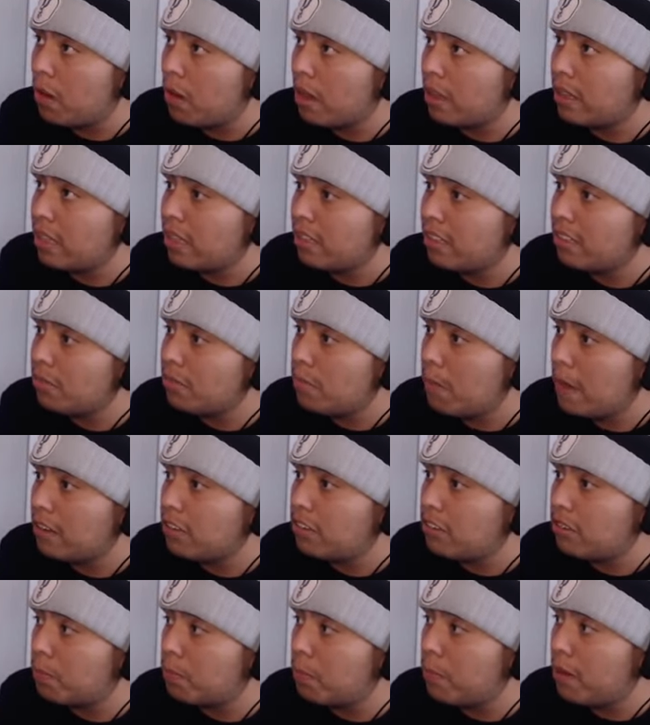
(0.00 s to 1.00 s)
I think this
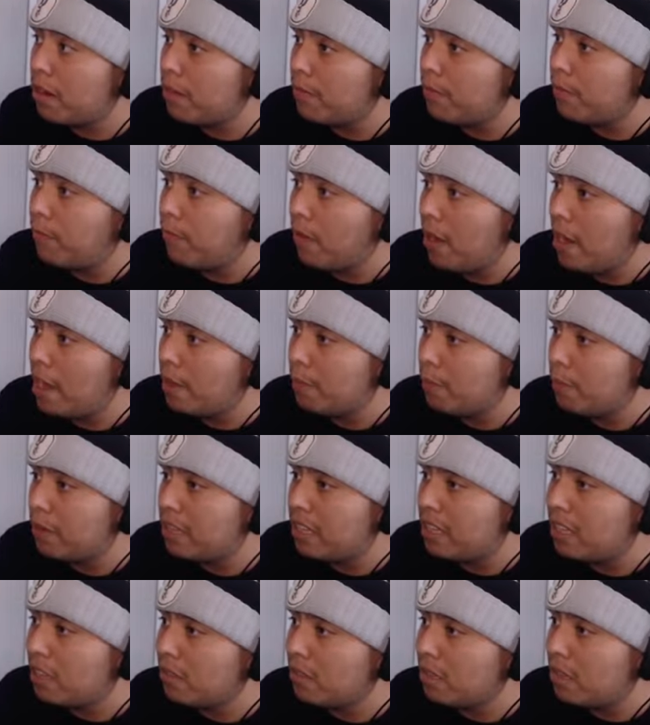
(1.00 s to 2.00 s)
match is pretty fine, but
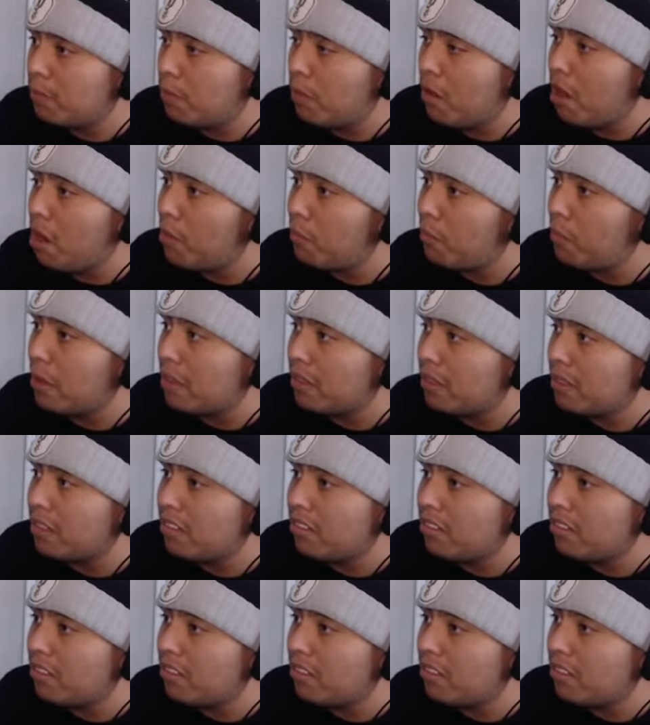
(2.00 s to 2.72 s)
the only problem about